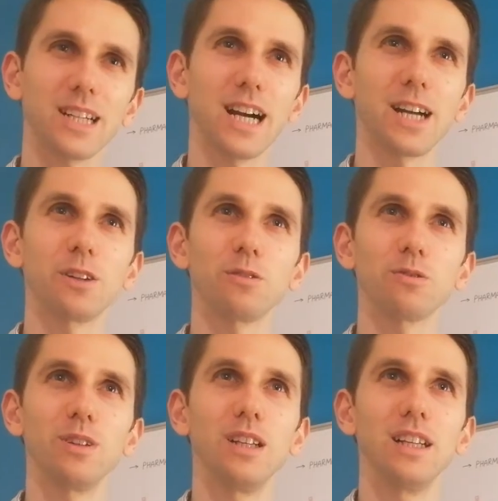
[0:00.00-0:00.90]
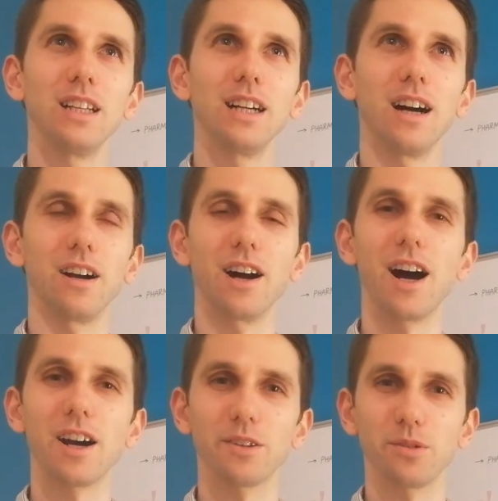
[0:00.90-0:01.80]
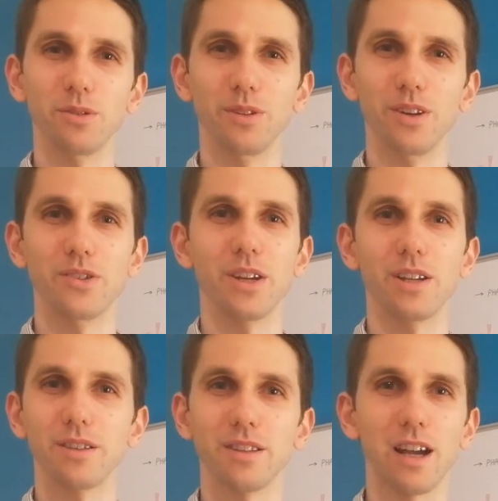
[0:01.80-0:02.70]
kind of are hard to digest.